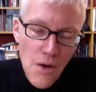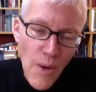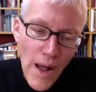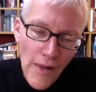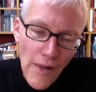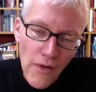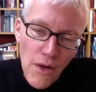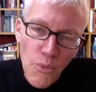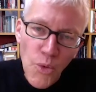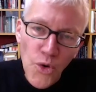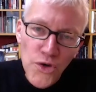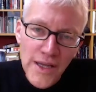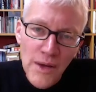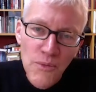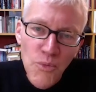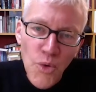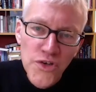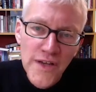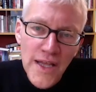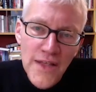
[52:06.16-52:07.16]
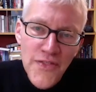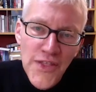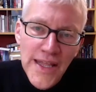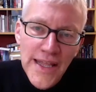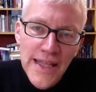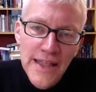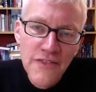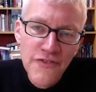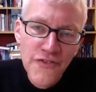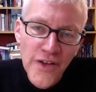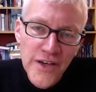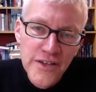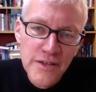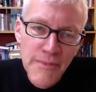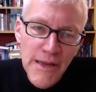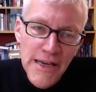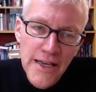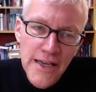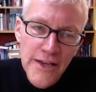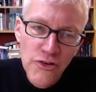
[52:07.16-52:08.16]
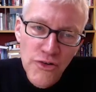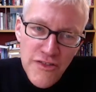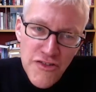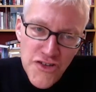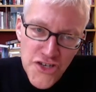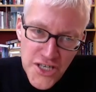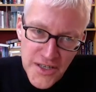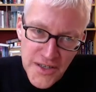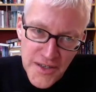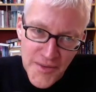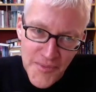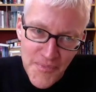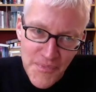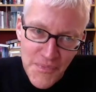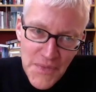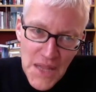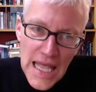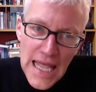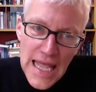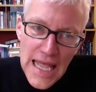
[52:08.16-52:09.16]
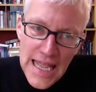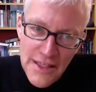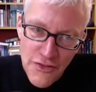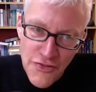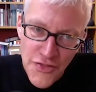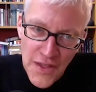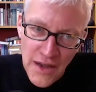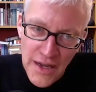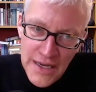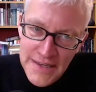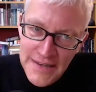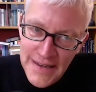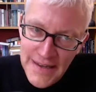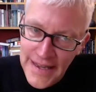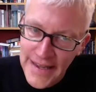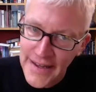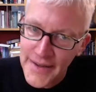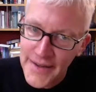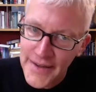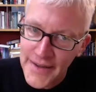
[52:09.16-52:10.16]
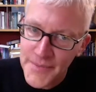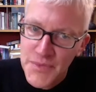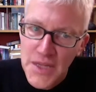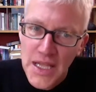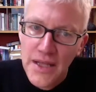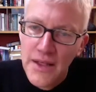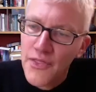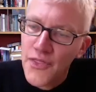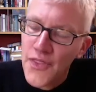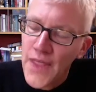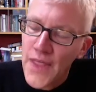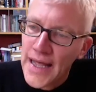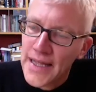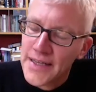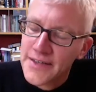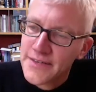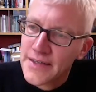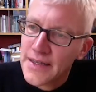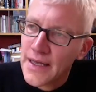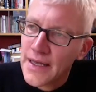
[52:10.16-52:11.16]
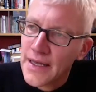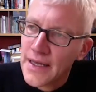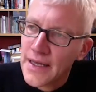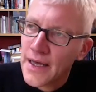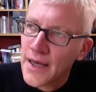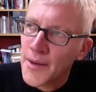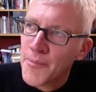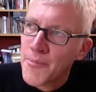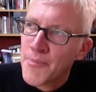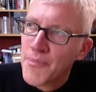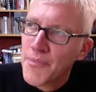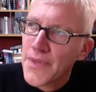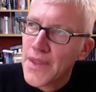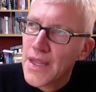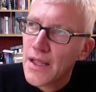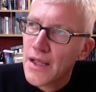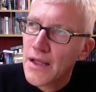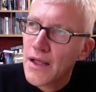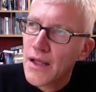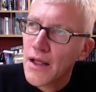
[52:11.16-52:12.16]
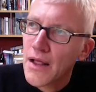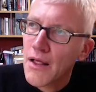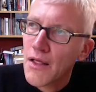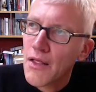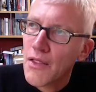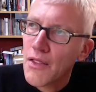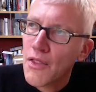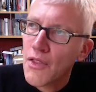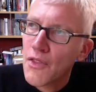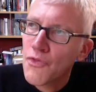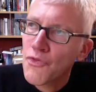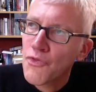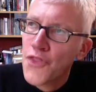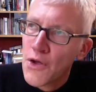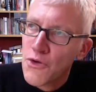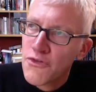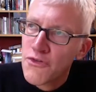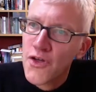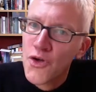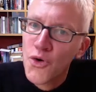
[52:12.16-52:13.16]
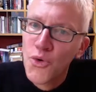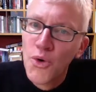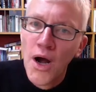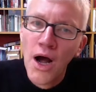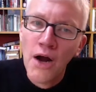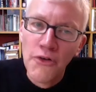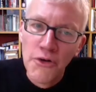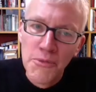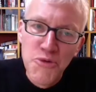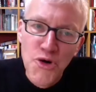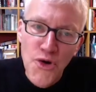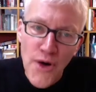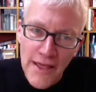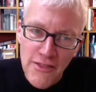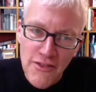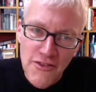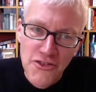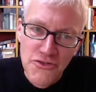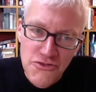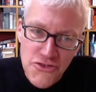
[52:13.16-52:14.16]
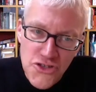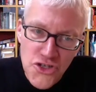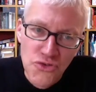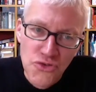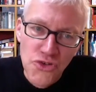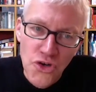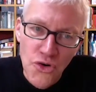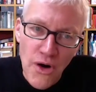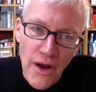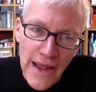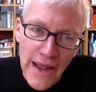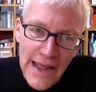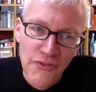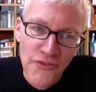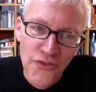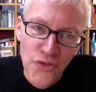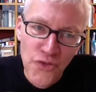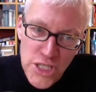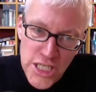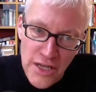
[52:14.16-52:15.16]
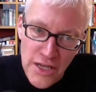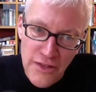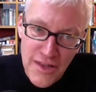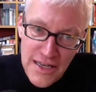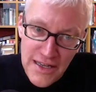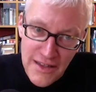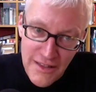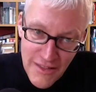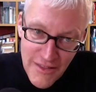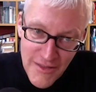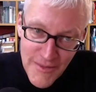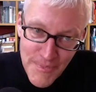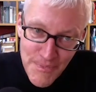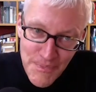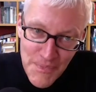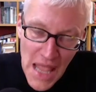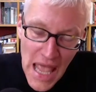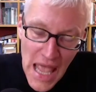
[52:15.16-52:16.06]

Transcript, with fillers: Well, what I think is fundamentally Christian is the idea that those who are oppressed should cry out for justice.